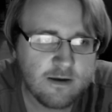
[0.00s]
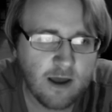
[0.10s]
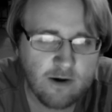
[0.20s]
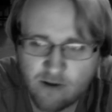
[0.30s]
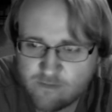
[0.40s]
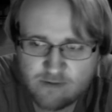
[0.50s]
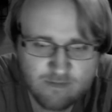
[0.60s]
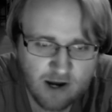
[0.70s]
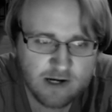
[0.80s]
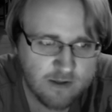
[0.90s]
I don't have my
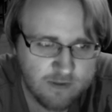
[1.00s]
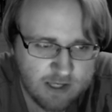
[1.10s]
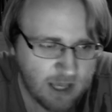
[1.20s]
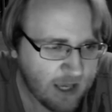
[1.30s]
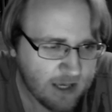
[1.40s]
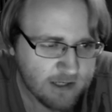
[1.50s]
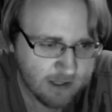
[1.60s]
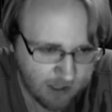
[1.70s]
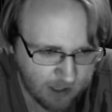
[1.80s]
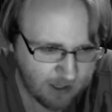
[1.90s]
mind on the
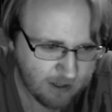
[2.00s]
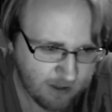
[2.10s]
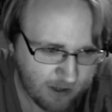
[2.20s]
task at hand.